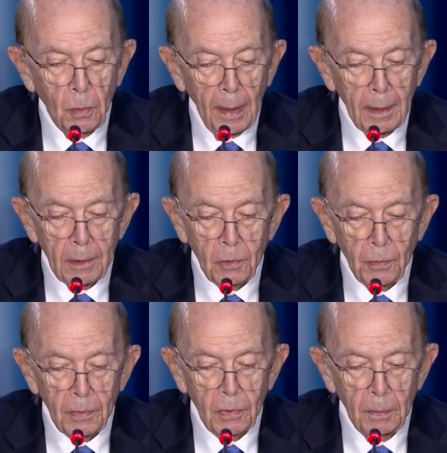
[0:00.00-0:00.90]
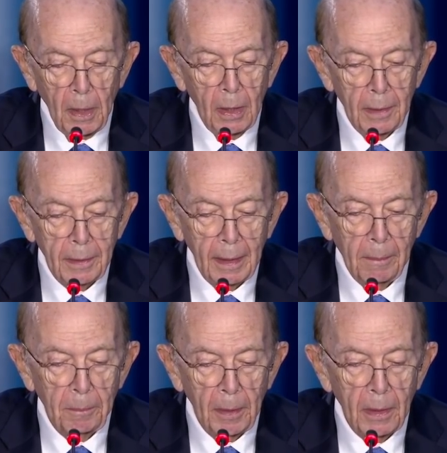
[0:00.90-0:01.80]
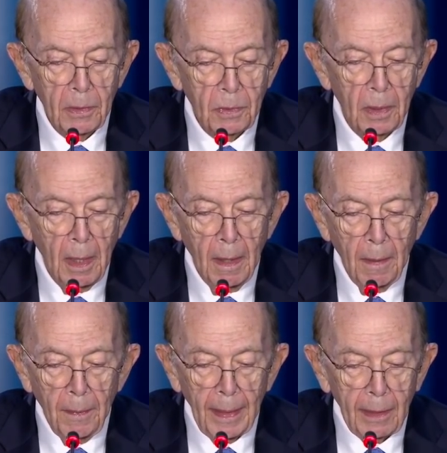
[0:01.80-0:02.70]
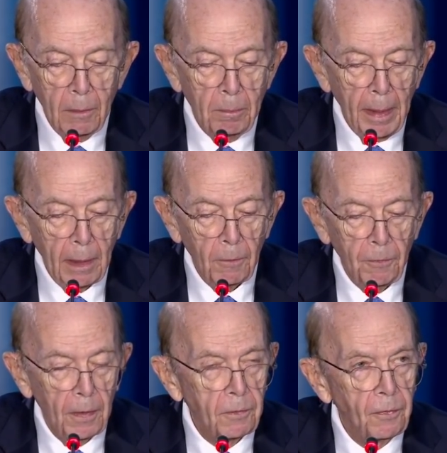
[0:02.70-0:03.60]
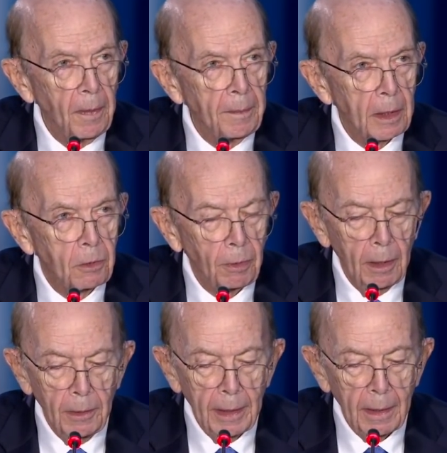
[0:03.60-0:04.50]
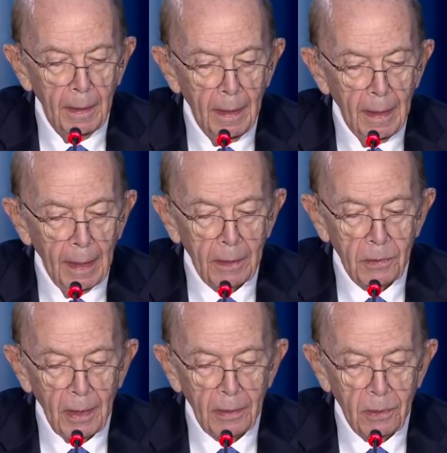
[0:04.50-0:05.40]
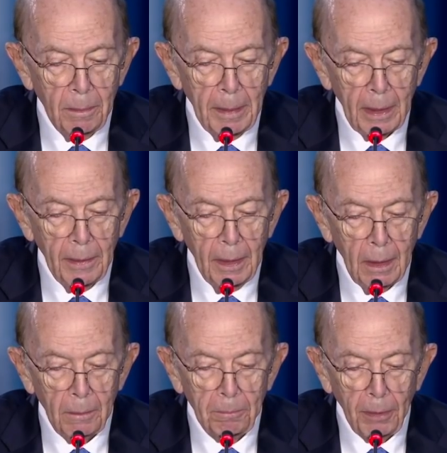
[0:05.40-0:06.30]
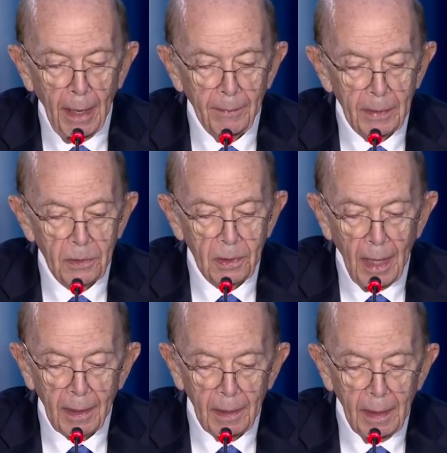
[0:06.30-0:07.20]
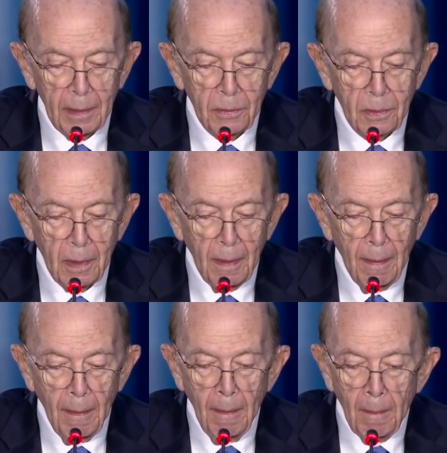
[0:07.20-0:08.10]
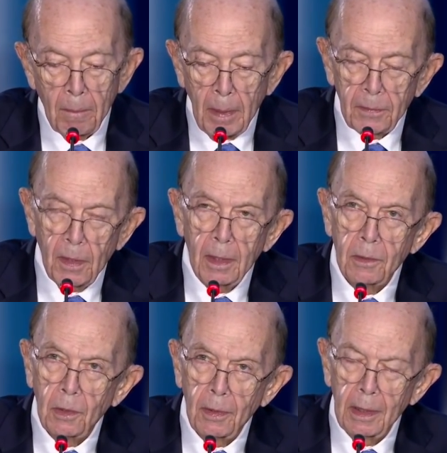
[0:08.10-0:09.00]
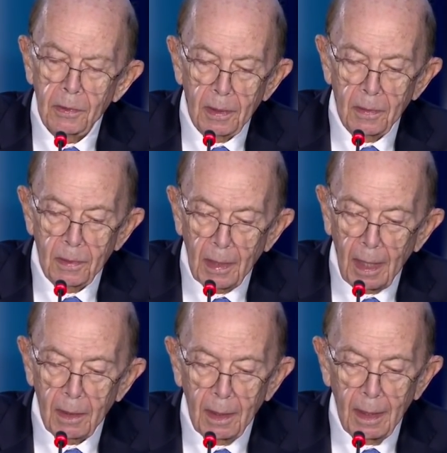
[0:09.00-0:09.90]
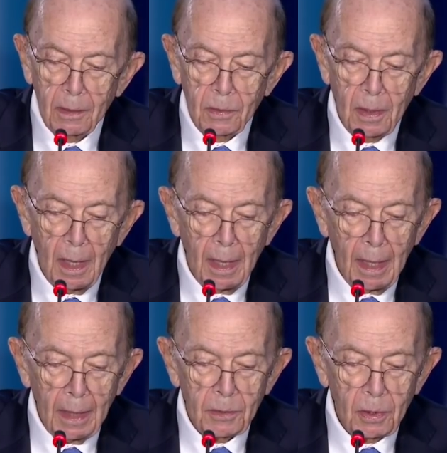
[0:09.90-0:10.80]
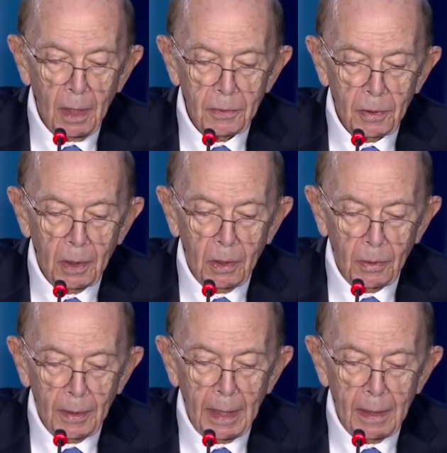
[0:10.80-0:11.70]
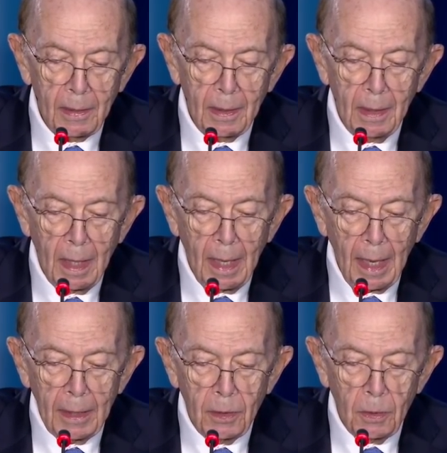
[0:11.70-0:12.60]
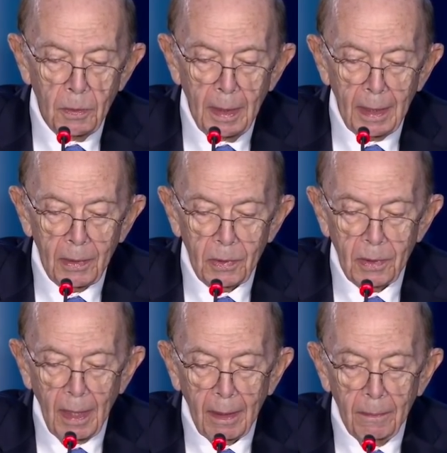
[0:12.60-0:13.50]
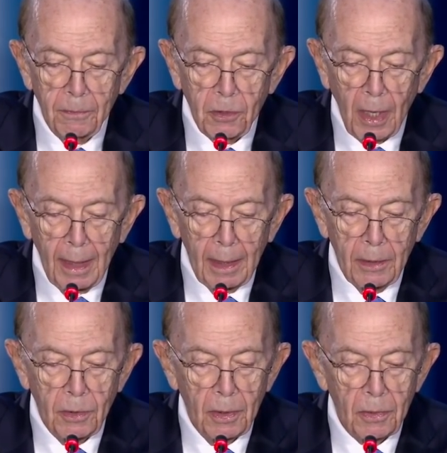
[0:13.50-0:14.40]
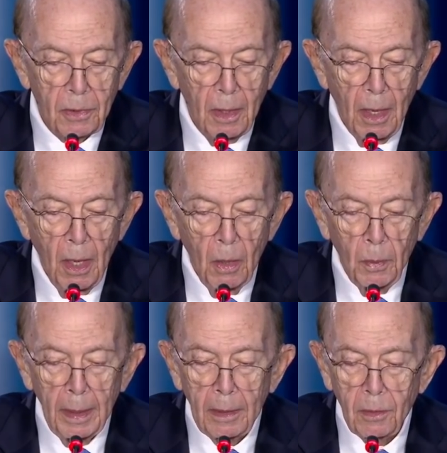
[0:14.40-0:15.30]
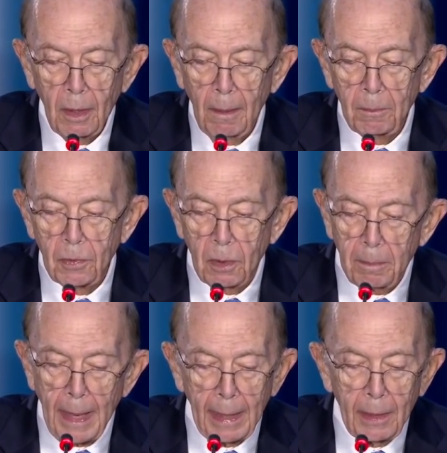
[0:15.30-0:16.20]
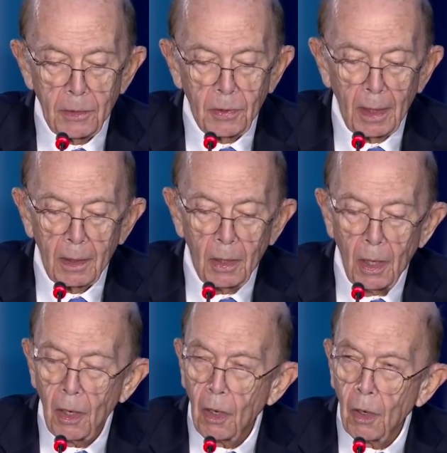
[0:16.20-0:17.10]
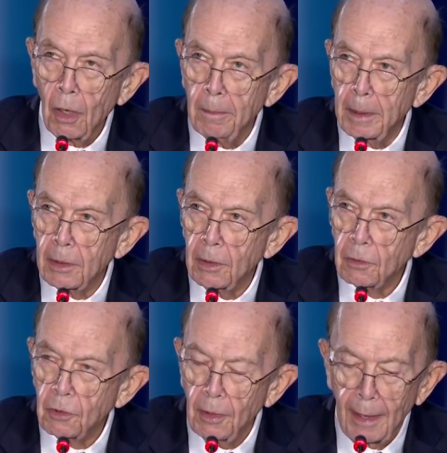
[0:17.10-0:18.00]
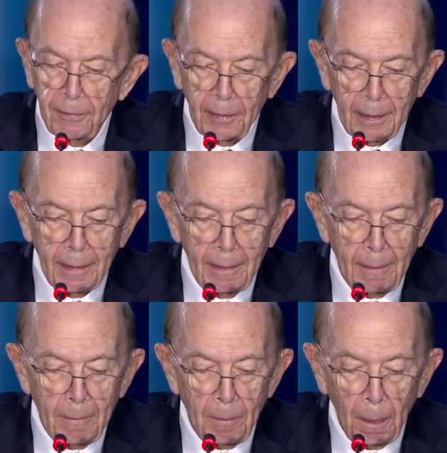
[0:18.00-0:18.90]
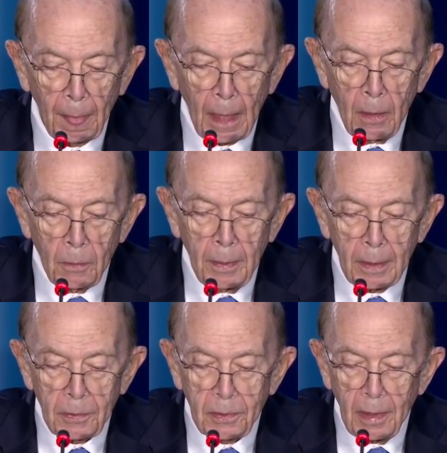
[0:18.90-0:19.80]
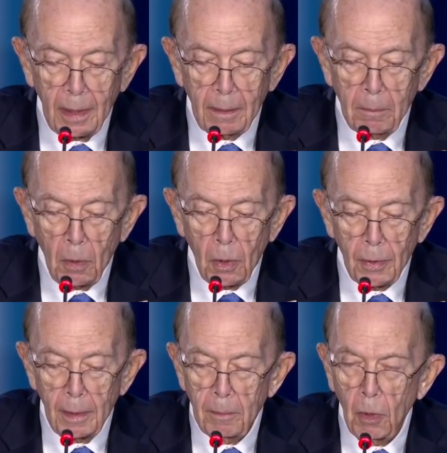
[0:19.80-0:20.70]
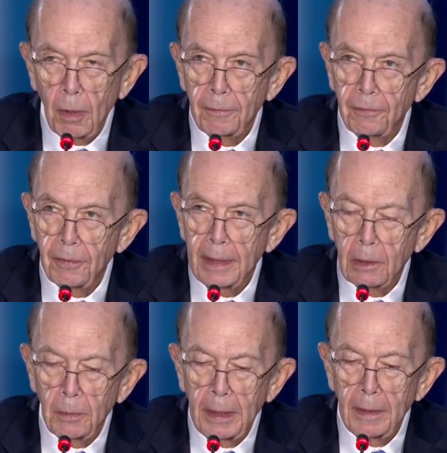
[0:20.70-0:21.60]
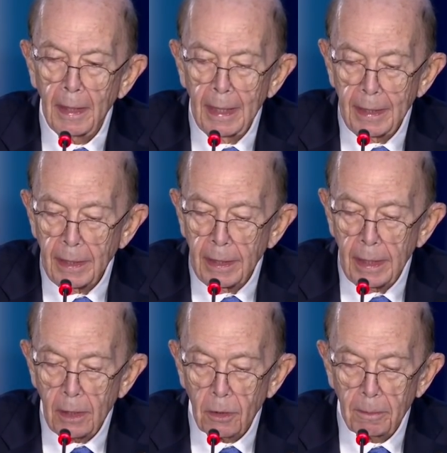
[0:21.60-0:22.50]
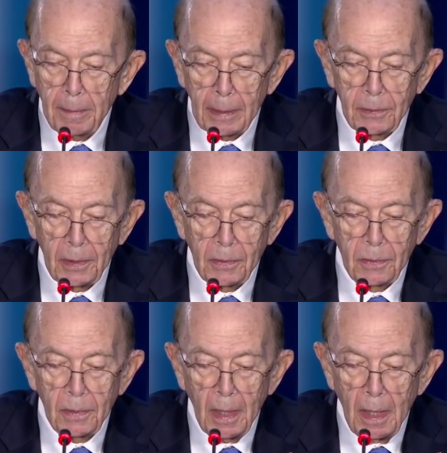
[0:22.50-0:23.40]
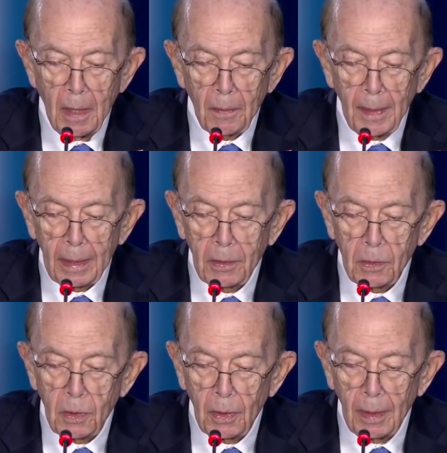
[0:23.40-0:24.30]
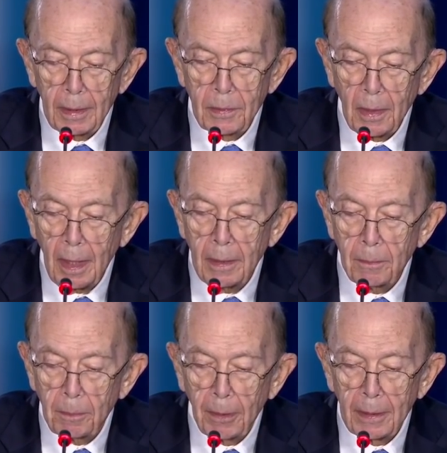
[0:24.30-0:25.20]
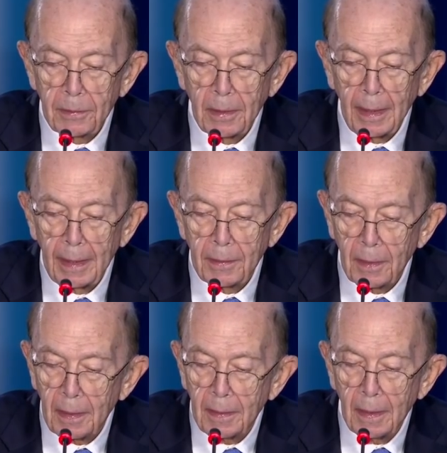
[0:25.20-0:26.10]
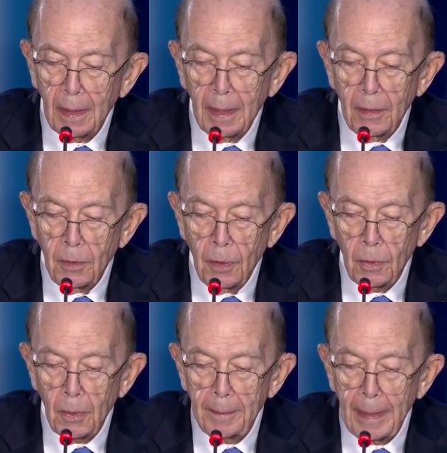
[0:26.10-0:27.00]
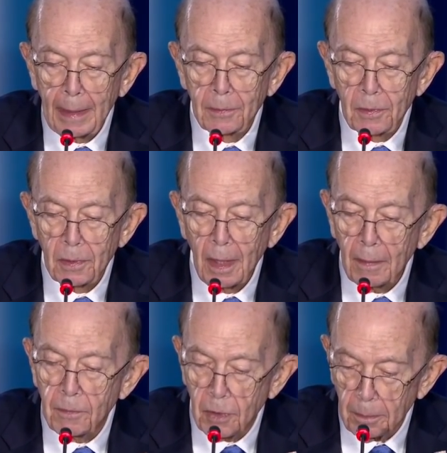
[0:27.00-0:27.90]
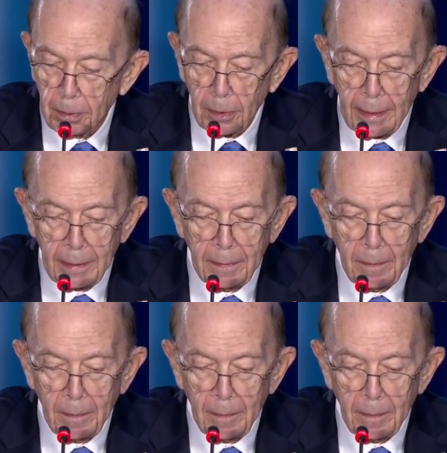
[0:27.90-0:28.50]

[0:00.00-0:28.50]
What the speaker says: well as for smaller companies that can benefit from the growing accessibility of private satellites. But the increase in satellites has also created a unique set of challenges when it comes to managing orbital traffic. We are seeing more and more frequent near misses that could cause unprecedented new amounts of debris.